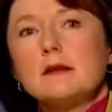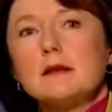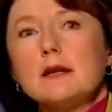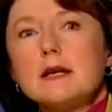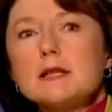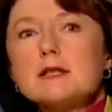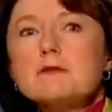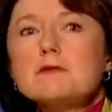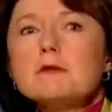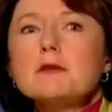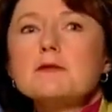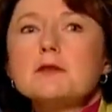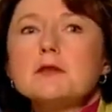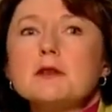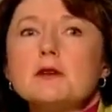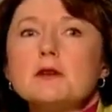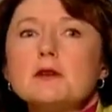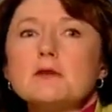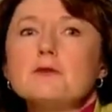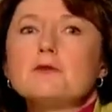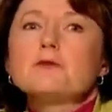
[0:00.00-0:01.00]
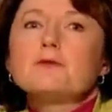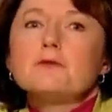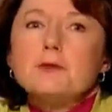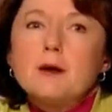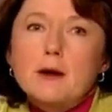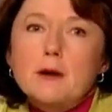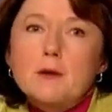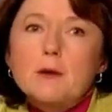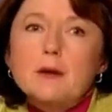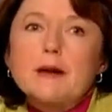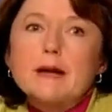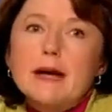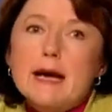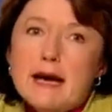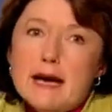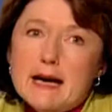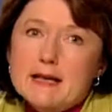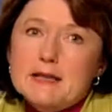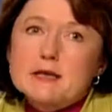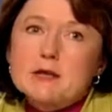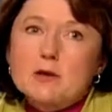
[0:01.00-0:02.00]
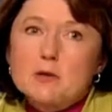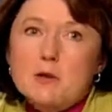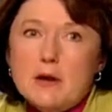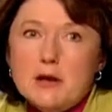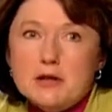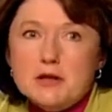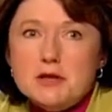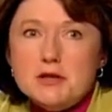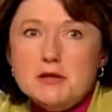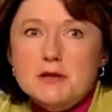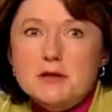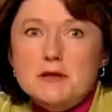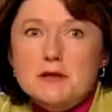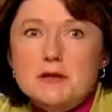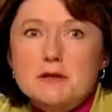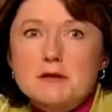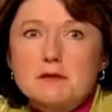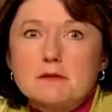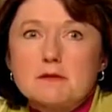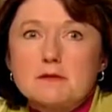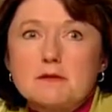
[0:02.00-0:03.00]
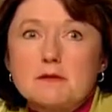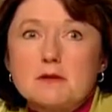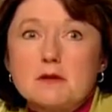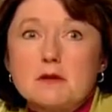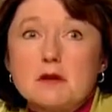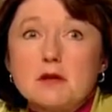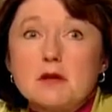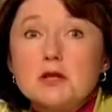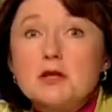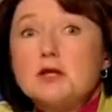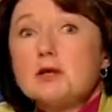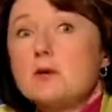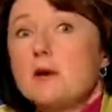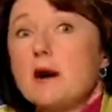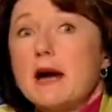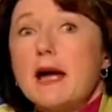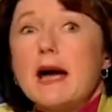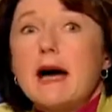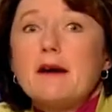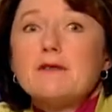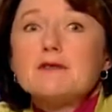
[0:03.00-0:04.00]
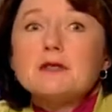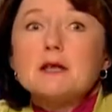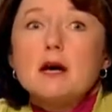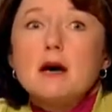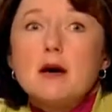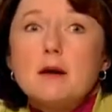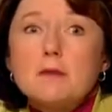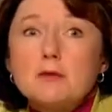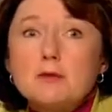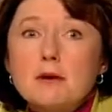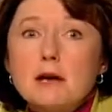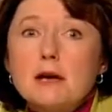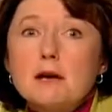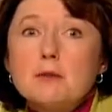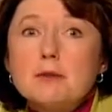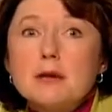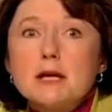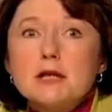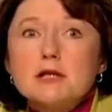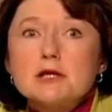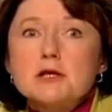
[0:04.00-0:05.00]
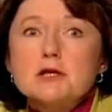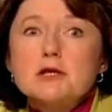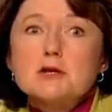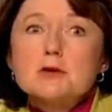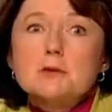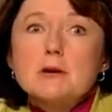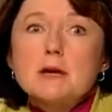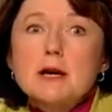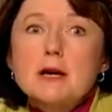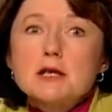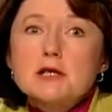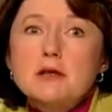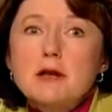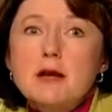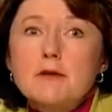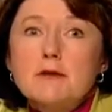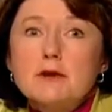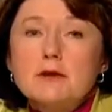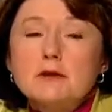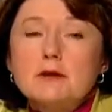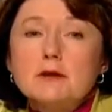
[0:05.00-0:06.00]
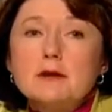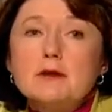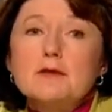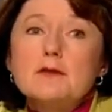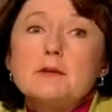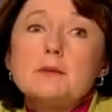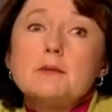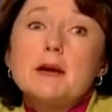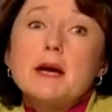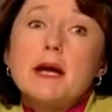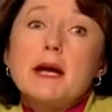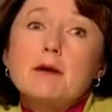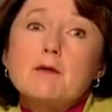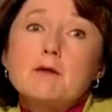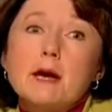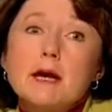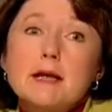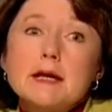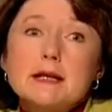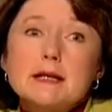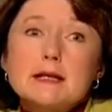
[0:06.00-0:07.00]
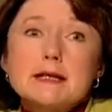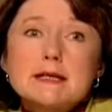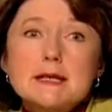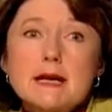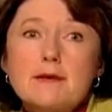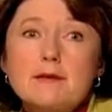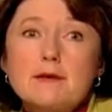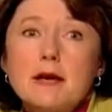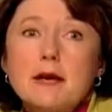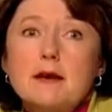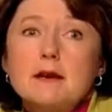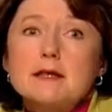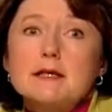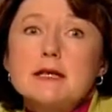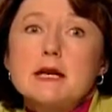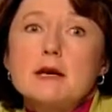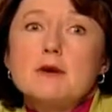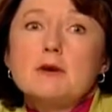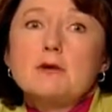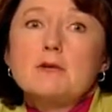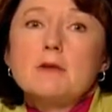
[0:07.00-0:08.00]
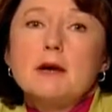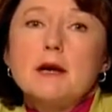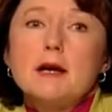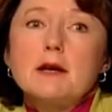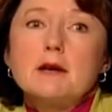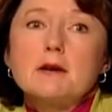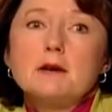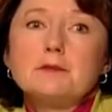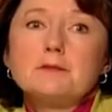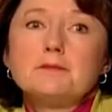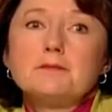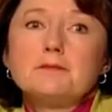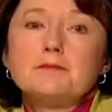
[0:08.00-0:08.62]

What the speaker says: Let's review frequently asked questions. Do I have to upgrade a patient's triage level if the pain rating is 7 out of 10 or greater?